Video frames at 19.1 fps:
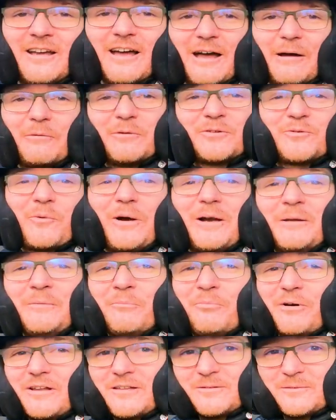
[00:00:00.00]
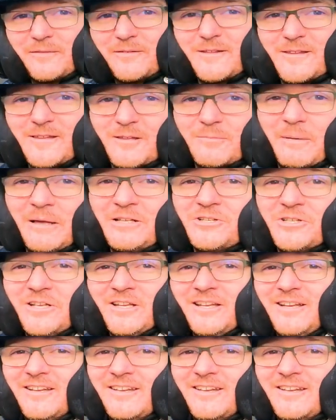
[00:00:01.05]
I was quite impressed with the suspension.